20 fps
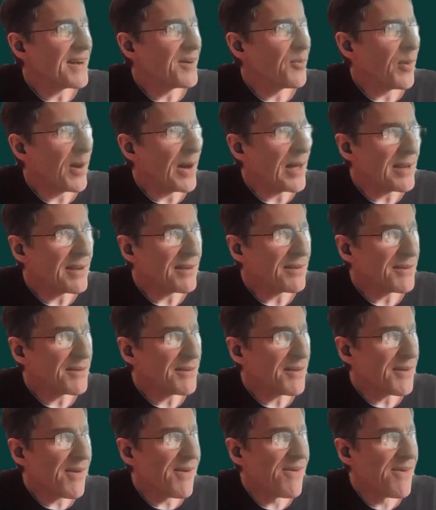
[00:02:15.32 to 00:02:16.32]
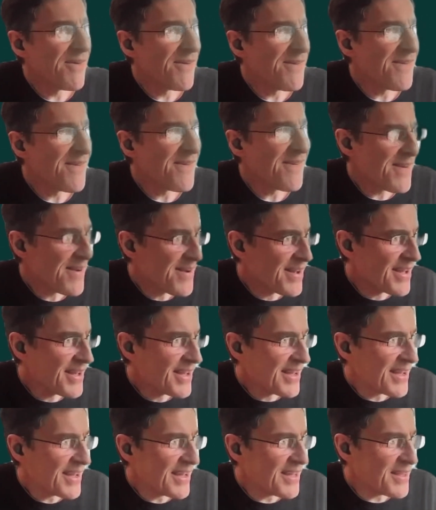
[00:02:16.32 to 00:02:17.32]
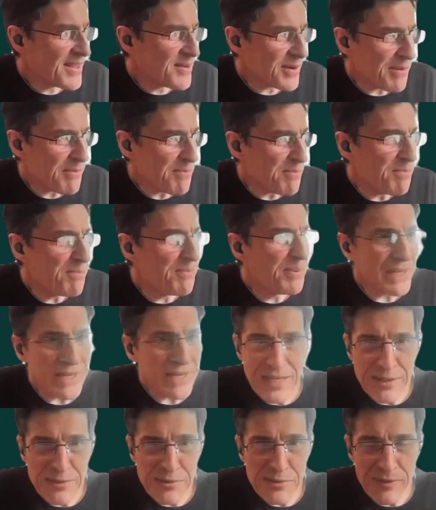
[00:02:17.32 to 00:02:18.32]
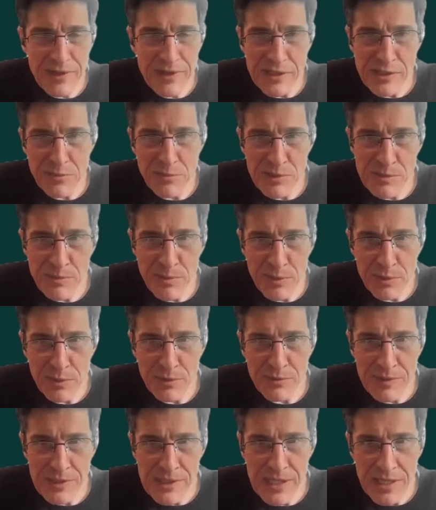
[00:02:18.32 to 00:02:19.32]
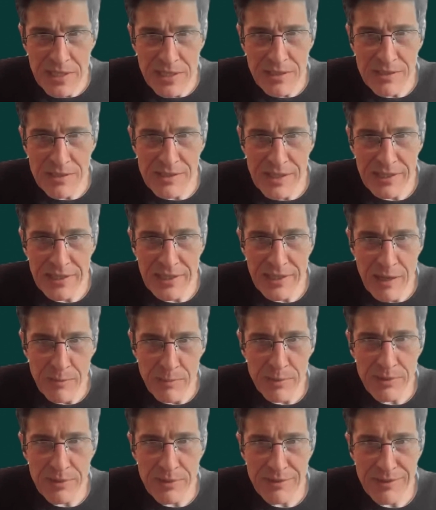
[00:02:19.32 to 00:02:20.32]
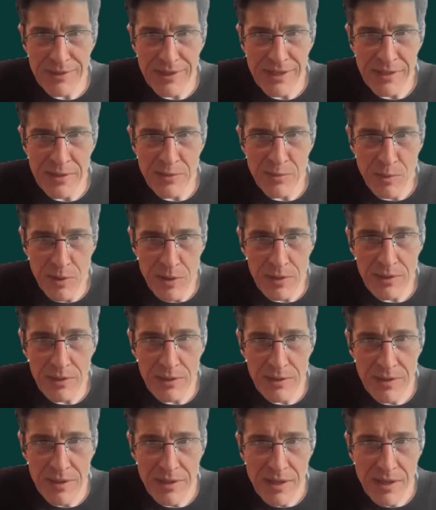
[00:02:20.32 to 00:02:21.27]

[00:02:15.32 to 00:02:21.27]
While there are billions of customer support conversations that happen in the world,